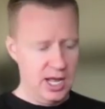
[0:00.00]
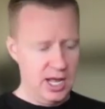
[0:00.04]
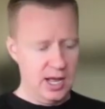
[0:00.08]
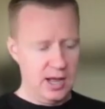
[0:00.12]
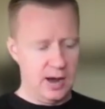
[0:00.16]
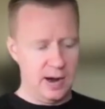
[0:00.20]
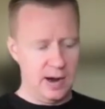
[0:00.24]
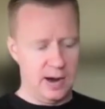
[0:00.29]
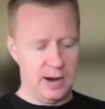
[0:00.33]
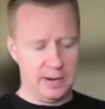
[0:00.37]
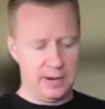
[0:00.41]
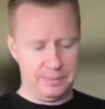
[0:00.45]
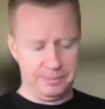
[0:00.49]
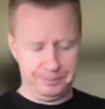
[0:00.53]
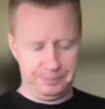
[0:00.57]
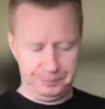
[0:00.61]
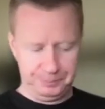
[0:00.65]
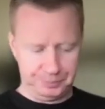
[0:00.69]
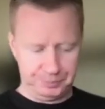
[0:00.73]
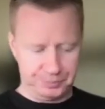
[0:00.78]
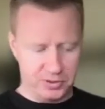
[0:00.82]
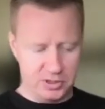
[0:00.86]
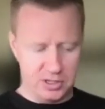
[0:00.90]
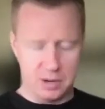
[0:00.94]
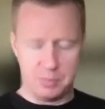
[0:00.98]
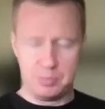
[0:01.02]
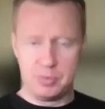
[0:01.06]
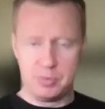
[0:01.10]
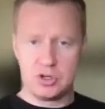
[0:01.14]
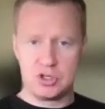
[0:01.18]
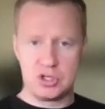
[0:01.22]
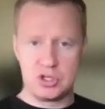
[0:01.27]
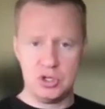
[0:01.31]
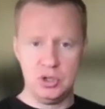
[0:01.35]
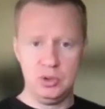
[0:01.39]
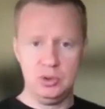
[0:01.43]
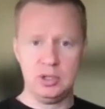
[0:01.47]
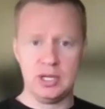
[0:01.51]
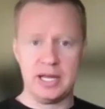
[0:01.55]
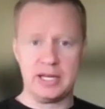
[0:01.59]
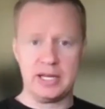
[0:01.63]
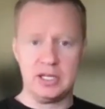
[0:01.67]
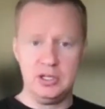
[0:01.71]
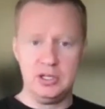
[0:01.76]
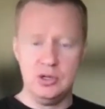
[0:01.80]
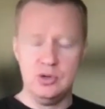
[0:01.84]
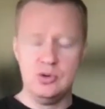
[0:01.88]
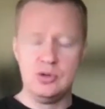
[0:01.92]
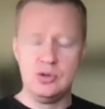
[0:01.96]
Number two, like
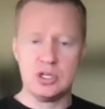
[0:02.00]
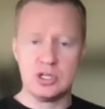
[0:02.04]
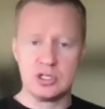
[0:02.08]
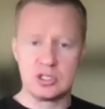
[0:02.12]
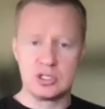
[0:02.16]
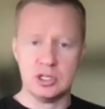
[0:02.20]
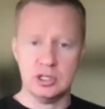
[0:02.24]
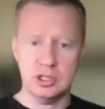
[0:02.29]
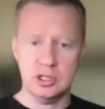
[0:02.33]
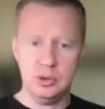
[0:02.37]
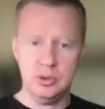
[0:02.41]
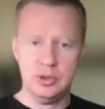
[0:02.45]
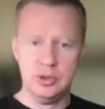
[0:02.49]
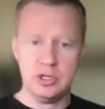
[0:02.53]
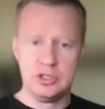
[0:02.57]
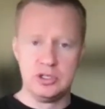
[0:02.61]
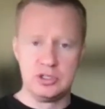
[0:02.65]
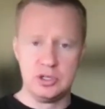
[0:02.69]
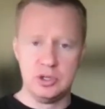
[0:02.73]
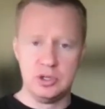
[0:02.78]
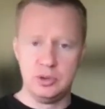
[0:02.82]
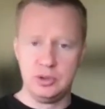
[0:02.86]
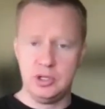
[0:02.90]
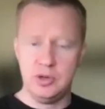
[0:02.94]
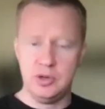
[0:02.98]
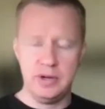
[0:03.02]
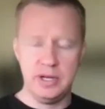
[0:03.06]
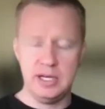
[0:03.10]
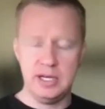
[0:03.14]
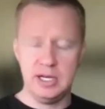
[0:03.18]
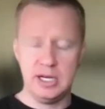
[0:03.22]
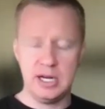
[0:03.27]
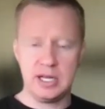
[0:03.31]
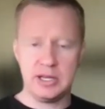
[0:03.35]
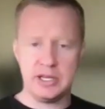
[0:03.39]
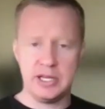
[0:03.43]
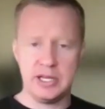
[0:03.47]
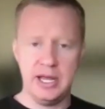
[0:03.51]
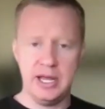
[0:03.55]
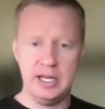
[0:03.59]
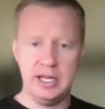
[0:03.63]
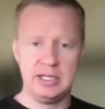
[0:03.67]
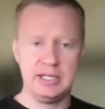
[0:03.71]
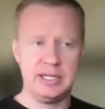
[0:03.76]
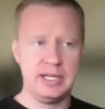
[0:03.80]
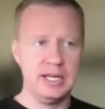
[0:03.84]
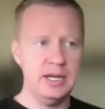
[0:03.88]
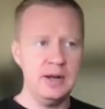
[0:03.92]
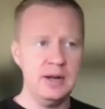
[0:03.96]
you just alluded to, you hit it on the
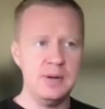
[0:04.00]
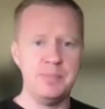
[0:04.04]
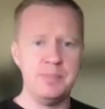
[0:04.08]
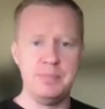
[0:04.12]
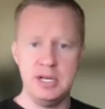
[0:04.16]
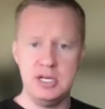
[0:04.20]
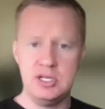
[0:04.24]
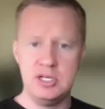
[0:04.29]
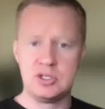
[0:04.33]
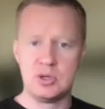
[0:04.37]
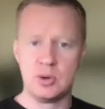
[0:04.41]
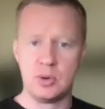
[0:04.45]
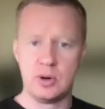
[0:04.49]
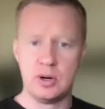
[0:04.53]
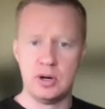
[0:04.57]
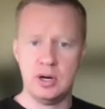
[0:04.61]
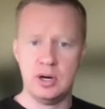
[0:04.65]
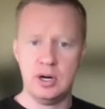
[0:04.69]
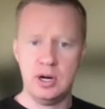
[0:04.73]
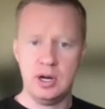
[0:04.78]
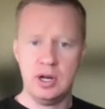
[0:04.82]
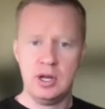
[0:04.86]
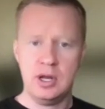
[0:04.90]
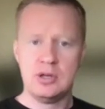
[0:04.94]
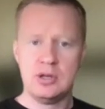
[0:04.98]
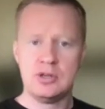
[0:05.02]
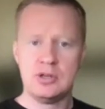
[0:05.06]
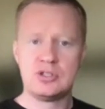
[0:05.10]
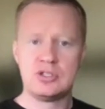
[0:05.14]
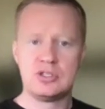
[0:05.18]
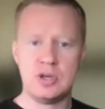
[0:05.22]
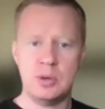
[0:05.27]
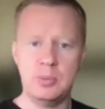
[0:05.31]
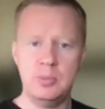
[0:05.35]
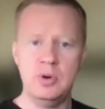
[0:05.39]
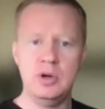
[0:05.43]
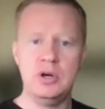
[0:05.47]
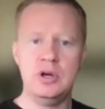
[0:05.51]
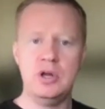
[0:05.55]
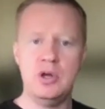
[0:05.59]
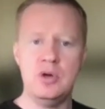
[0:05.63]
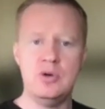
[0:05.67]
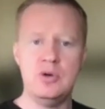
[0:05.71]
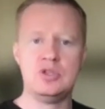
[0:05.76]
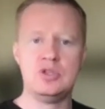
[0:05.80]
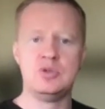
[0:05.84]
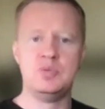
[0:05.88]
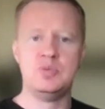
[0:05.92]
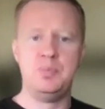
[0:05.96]
head, get a mentor, someone
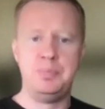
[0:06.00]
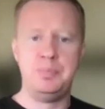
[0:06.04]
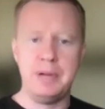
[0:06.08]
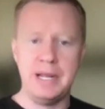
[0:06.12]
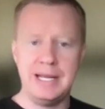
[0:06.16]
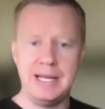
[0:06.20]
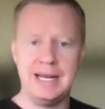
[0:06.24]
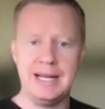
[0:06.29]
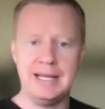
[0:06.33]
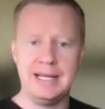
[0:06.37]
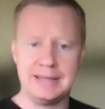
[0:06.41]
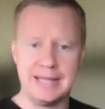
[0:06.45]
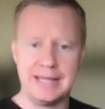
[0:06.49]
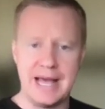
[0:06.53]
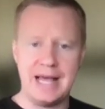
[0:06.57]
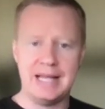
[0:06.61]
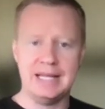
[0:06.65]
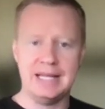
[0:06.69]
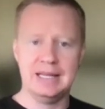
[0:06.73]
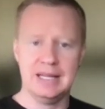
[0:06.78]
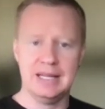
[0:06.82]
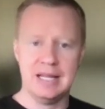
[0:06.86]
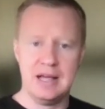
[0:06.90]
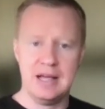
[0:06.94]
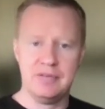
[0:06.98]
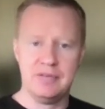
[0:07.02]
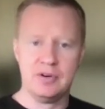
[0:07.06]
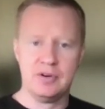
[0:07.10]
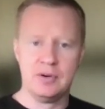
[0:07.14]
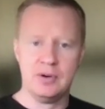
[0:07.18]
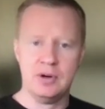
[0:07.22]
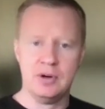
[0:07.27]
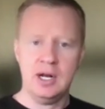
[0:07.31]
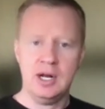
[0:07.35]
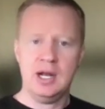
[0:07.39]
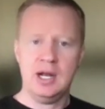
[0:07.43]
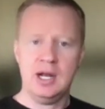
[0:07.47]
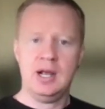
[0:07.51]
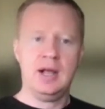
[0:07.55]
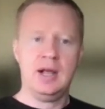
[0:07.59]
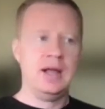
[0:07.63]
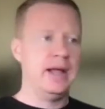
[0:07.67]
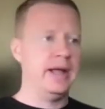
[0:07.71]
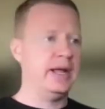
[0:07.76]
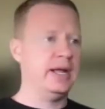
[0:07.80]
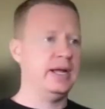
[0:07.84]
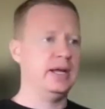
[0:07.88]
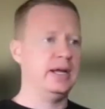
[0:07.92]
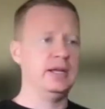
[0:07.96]
who's been at that level.
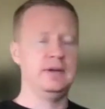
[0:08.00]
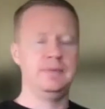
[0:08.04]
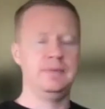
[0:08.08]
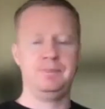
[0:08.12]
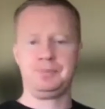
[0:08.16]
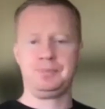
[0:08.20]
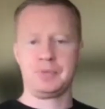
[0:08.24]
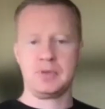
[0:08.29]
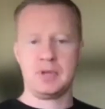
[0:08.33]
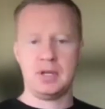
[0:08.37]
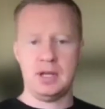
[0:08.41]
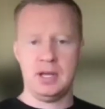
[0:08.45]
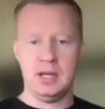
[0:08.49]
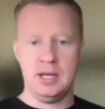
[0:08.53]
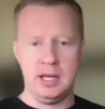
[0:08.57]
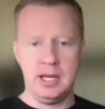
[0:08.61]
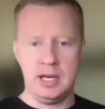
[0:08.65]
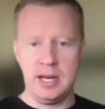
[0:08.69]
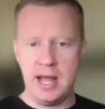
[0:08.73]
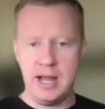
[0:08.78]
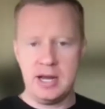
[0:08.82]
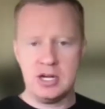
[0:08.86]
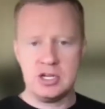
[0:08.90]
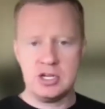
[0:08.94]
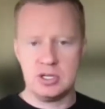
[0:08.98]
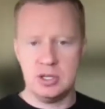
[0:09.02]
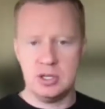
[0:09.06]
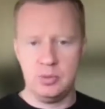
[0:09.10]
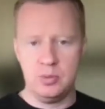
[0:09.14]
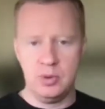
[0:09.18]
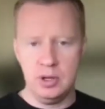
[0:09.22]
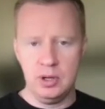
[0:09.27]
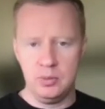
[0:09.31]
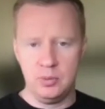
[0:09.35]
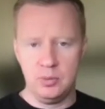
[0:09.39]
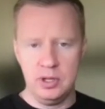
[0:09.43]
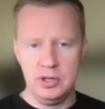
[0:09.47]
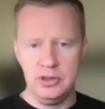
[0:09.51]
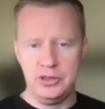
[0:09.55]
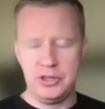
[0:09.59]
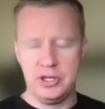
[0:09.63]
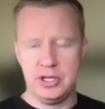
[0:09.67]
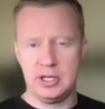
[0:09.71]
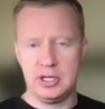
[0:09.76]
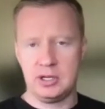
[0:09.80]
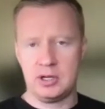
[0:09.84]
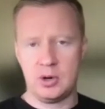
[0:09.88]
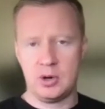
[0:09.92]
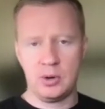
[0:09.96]
And actually one
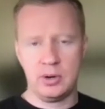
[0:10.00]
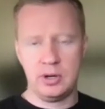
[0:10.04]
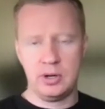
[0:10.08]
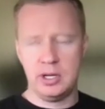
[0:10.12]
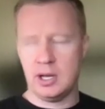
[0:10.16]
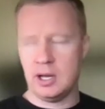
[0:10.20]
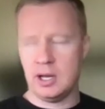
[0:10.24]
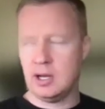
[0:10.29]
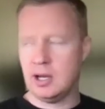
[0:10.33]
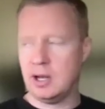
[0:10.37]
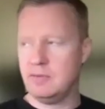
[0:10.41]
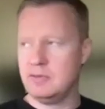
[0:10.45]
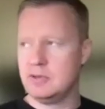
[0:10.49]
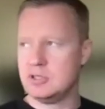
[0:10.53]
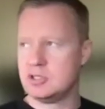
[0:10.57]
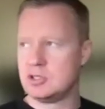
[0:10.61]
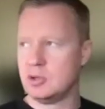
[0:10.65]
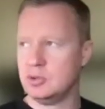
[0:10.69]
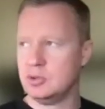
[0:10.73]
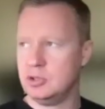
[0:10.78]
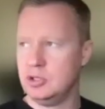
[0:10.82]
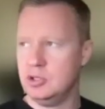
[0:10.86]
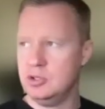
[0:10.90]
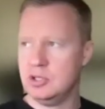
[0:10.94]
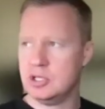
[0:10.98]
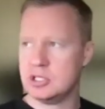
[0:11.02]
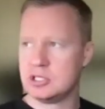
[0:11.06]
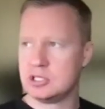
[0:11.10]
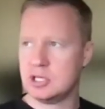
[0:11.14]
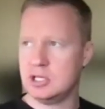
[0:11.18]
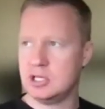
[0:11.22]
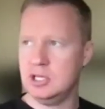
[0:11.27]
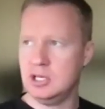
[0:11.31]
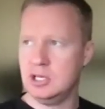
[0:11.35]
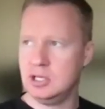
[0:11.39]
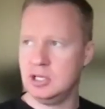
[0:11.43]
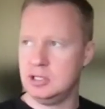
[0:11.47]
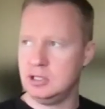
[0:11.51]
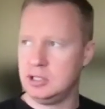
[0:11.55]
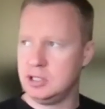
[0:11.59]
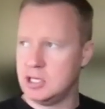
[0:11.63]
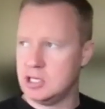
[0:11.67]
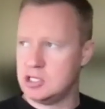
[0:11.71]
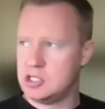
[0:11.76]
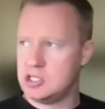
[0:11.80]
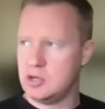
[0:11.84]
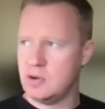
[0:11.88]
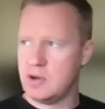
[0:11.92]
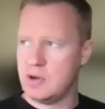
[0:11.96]
thing, Korey, I haven't told you this. I need to
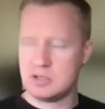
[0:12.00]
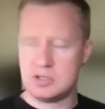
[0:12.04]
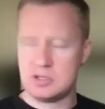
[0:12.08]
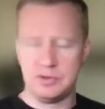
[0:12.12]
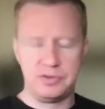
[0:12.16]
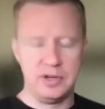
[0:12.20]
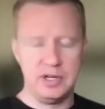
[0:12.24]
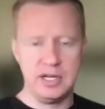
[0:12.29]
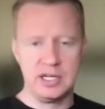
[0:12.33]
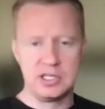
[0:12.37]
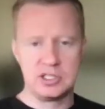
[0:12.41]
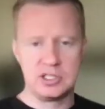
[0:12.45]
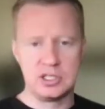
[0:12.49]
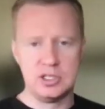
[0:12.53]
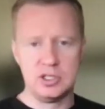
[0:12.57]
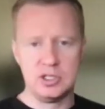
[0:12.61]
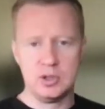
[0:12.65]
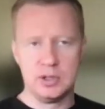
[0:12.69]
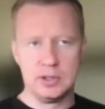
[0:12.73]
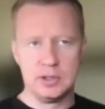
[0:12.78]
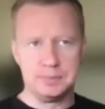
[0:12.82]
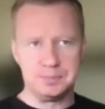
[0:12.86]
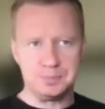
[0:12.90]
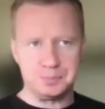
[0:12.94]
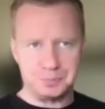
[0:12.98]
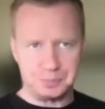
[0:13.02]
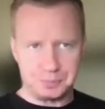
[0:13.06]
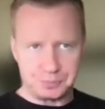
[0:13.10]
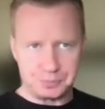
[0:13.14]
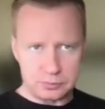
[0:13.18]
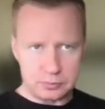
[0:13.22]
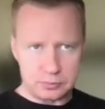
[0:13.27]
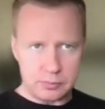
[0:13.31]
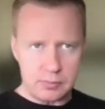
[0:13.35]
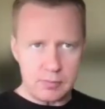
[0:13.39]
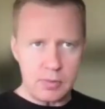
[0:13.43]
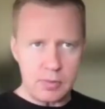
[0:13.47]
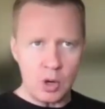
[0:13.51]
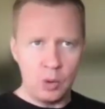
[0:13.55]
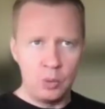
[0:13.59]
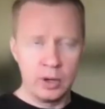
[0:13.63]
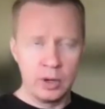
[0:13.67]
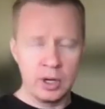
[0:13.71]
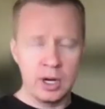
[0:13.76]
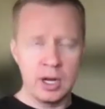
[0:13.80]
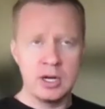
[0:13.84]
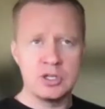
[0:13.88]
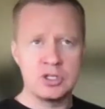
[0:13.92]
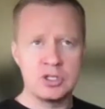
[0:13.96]
get you out to Phoenix and do it. We're
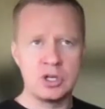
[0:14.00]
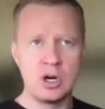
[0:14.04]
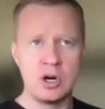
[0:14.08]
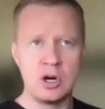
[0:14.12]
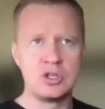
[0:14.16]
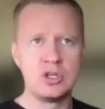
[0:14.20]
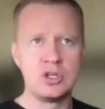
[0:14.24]
going to start